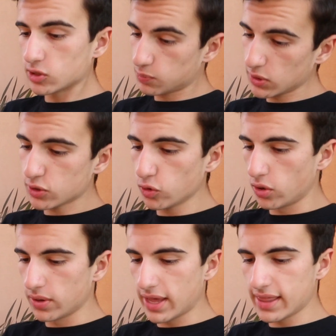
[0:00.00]
Pretty
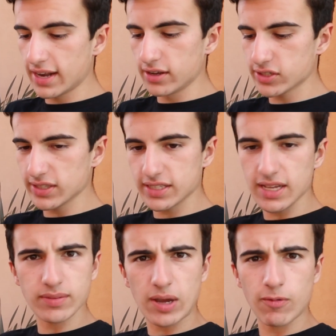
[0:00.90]
cool. And then also at the
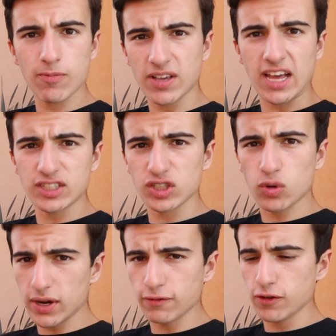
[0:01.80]
same time we've been catching
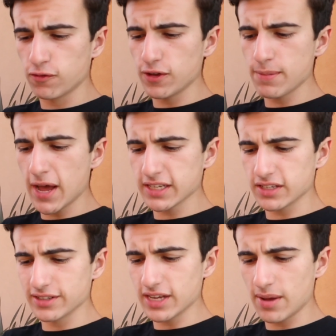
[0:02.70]
quite a few Feebas
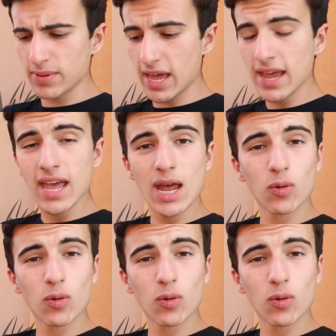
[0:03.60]
on top of that,